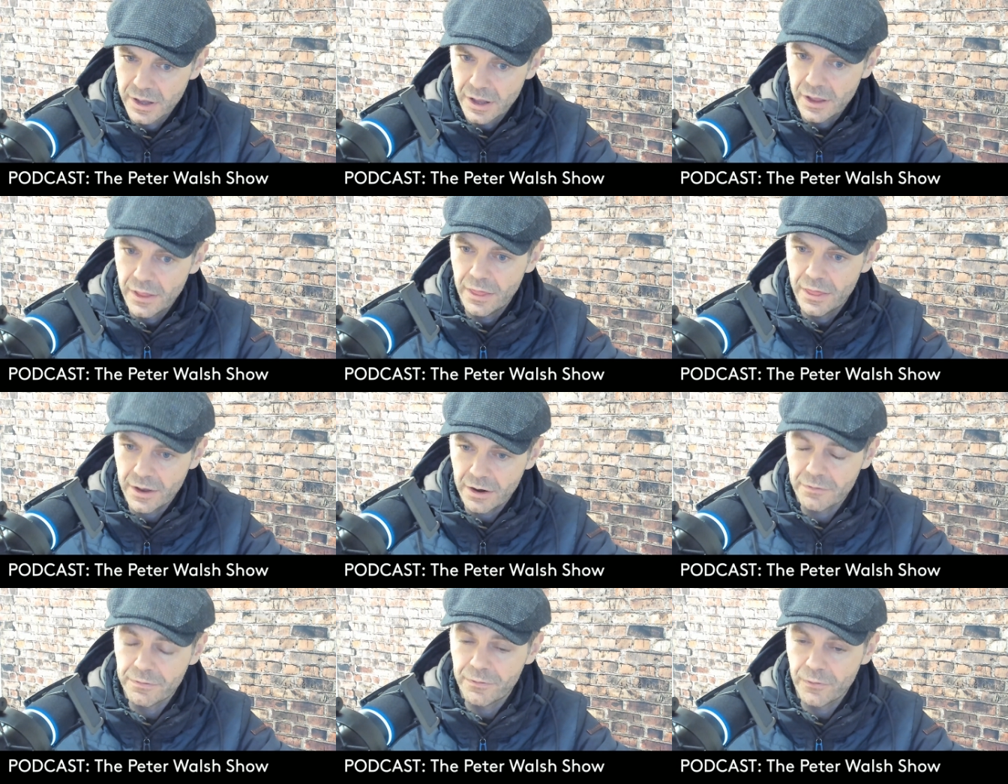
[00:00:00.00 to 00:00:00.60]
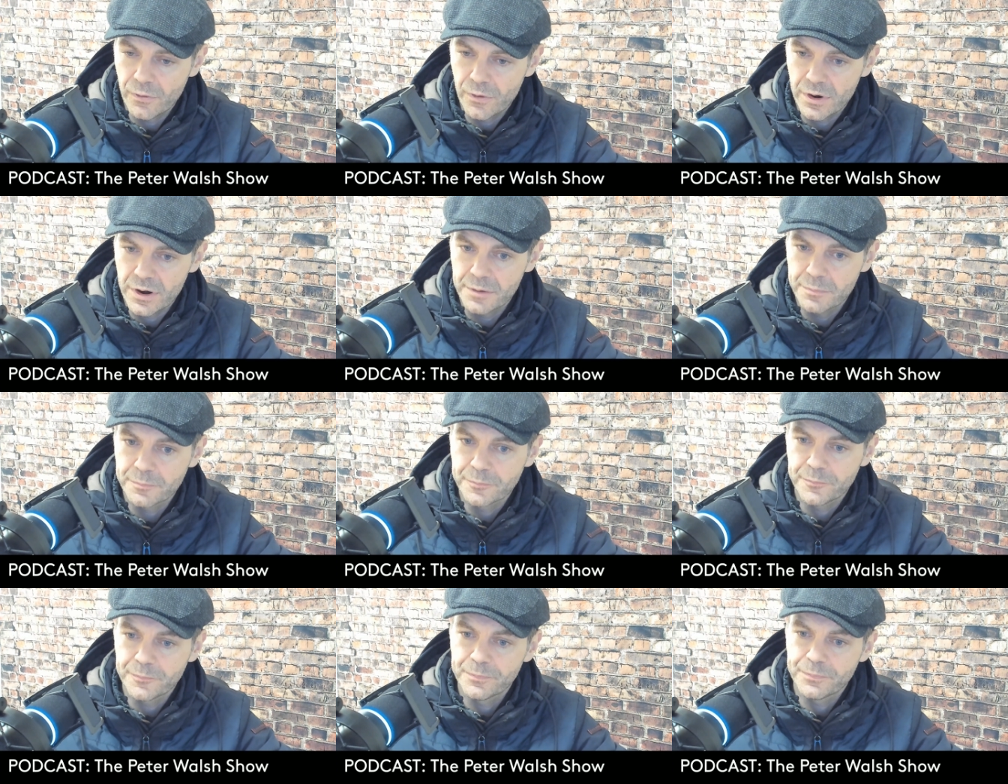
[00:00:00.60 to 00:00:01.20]
Therefore,
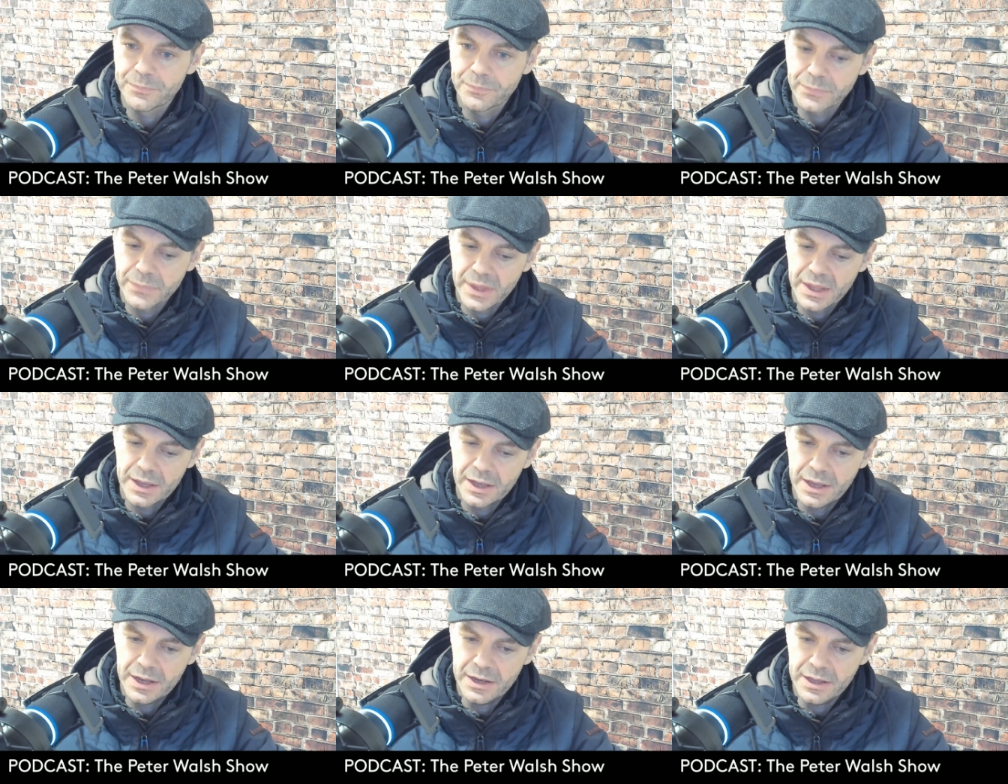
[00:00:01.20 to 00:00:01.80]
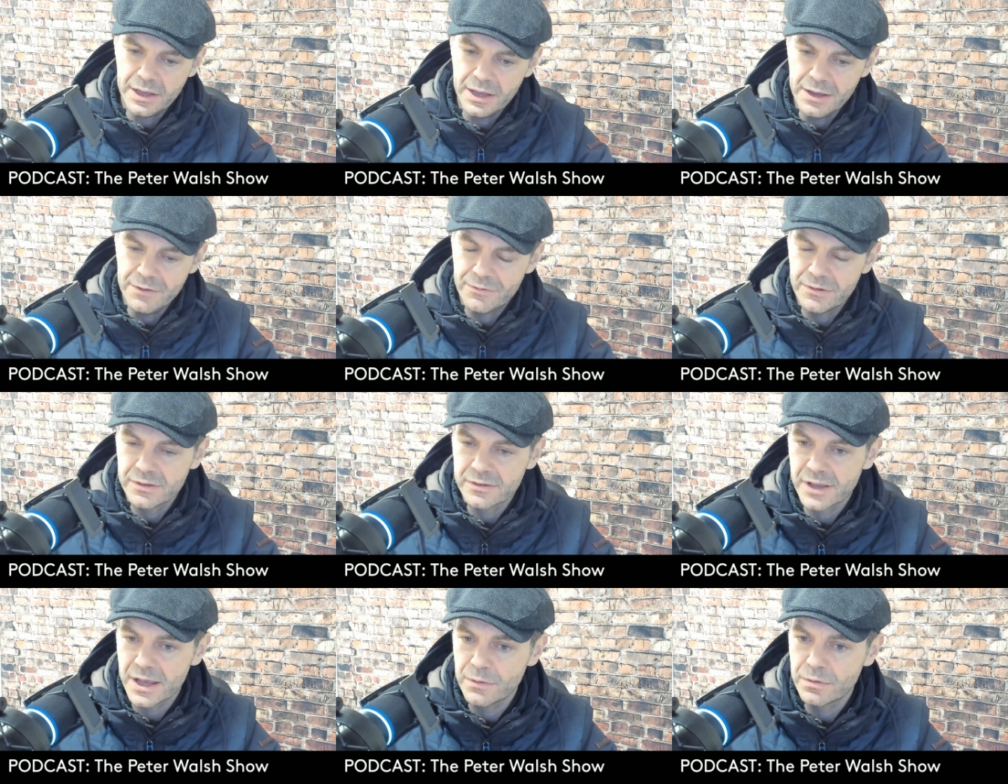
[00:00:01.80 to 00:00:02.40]
it evens
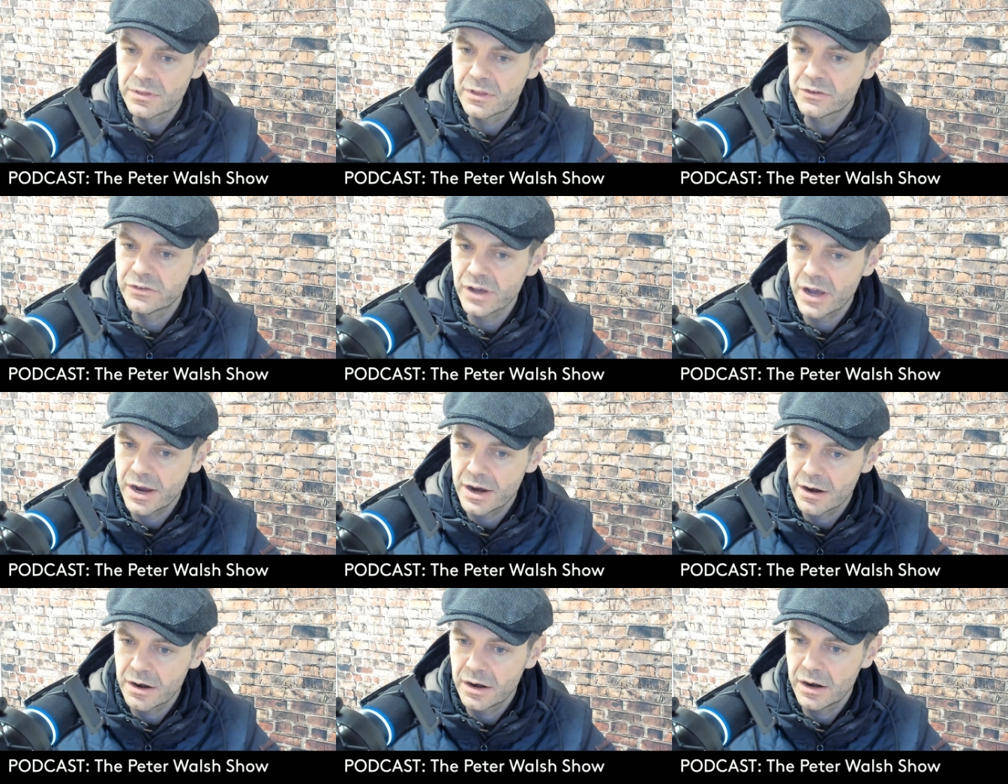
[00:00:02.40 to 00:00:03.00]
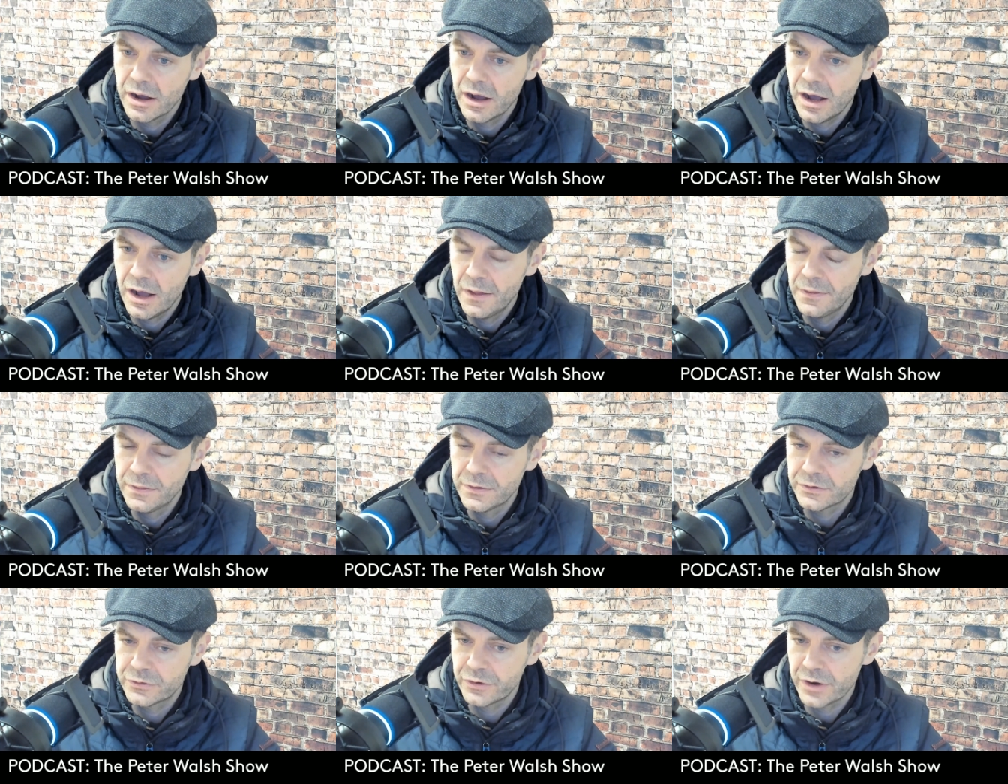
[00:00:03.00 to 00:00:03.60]
out the tire on
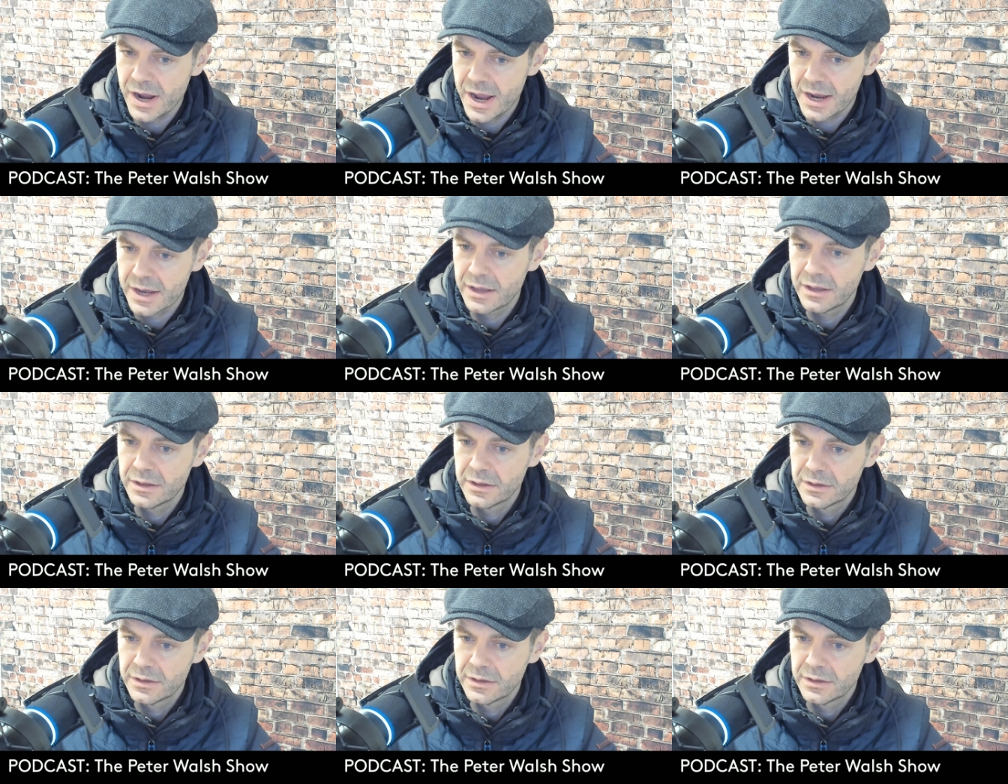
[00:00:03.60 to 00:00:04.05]
the track.